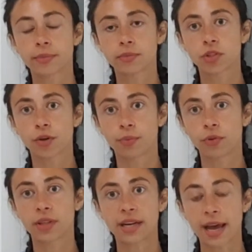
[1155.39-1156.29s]
So more
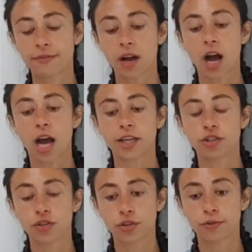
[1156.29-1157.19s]
than ever, I
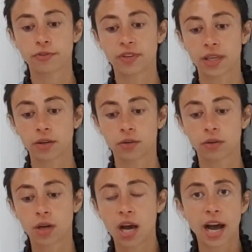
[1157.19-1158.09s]
do feel
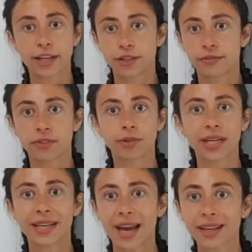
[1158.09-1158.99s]

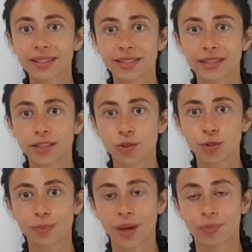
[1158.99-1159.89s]
connected
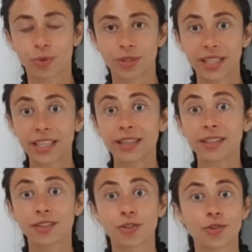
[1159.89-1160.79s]
to my
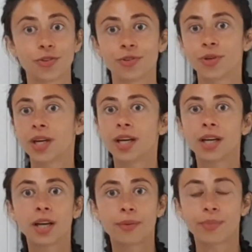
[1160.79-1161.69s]
body, to
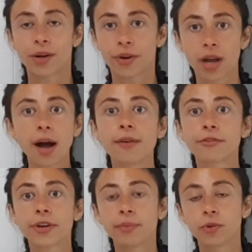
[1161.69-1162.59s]
my
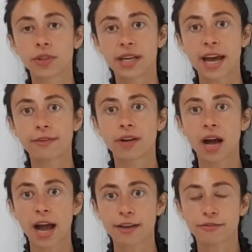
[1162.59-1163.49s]
recovery more than ever.
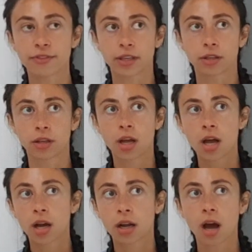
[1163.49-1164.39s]
I feel
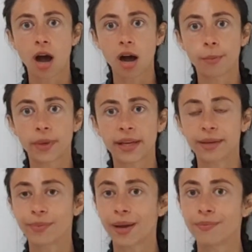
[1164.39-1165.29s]
calmer
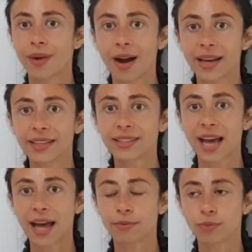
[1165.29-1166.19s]
in my mind
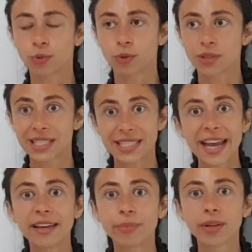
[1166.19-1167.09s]
and more
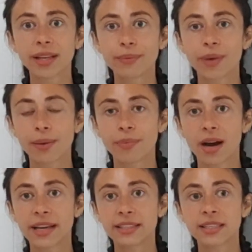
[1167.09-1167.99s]
stable in my
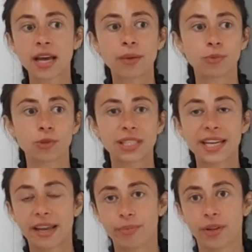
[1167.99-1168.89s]
mind, more
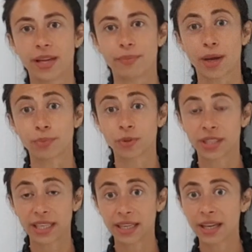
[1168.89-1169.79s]
stable in my
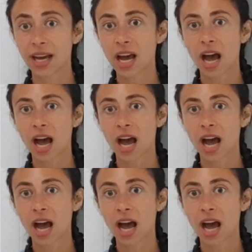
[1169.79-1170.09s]
body.